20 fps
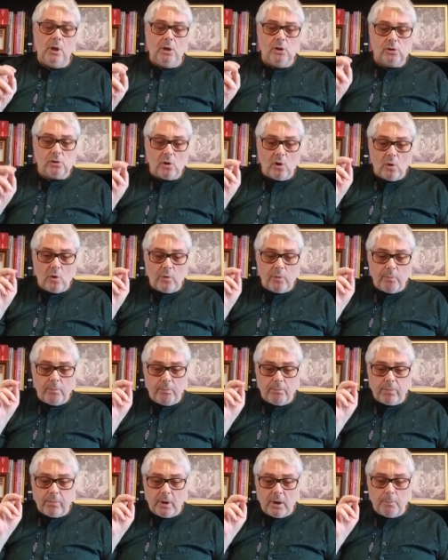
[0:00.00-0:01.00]
So,
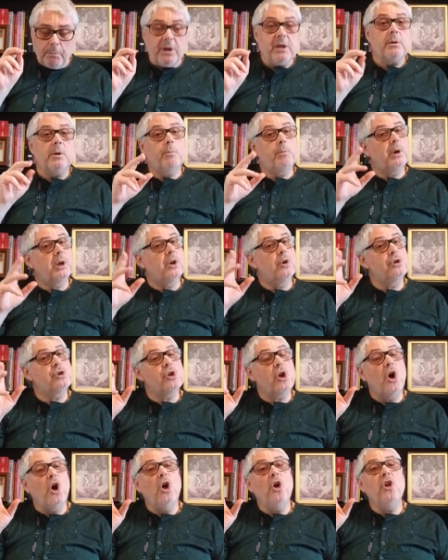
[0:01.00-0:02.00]
uh,
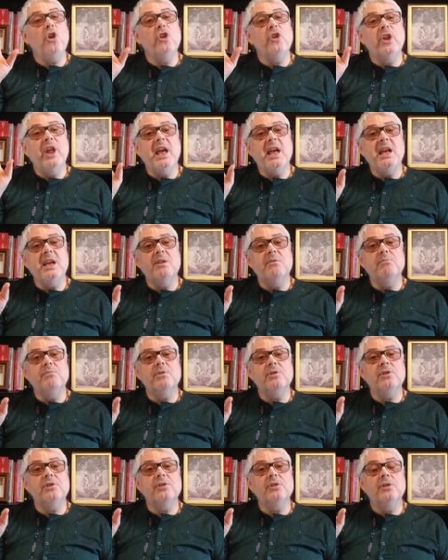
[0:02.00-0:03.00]
because all
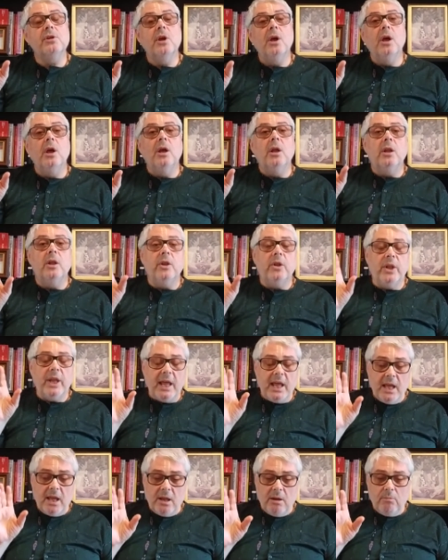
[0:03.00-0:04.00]
names
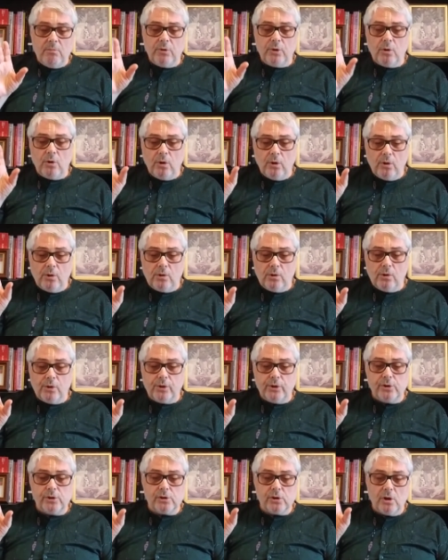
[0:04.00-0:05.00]
Name the
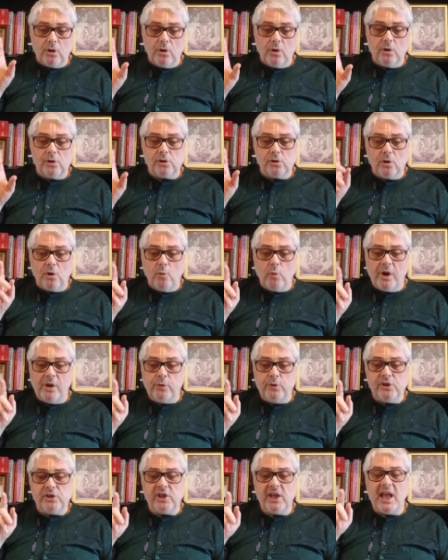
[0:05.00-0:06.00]
Lord. So, so when
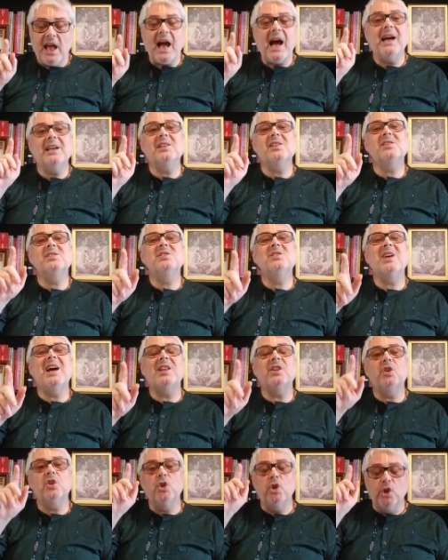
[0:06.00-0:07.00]
you say
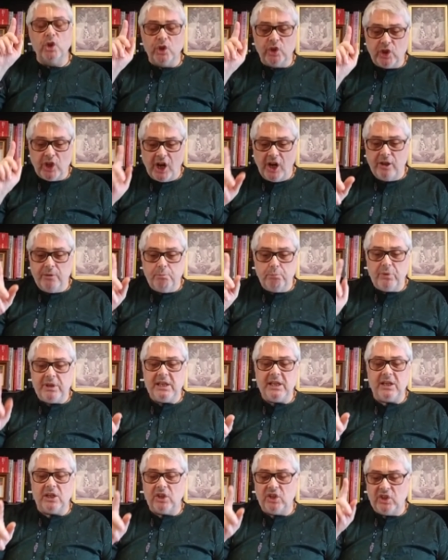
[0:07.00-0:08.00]
Asat, non
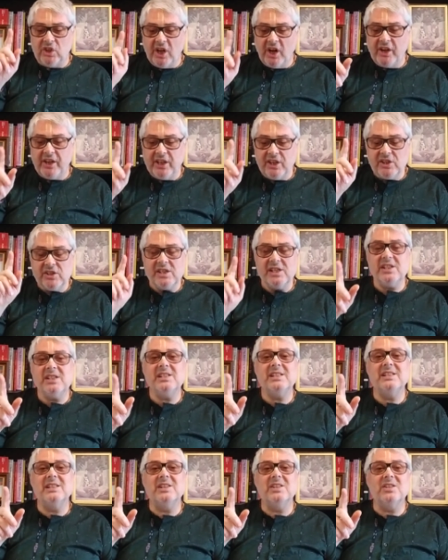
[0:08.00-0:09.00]
being, non
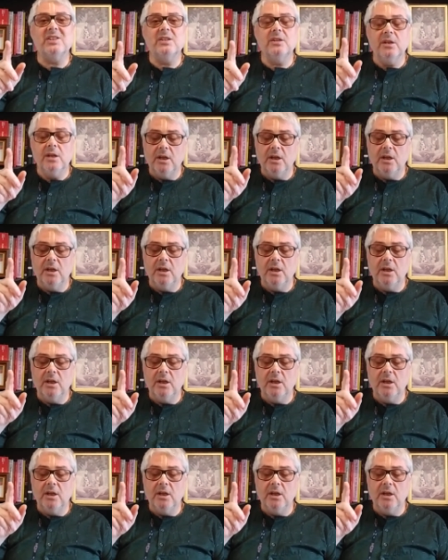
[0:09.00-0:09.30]
existent,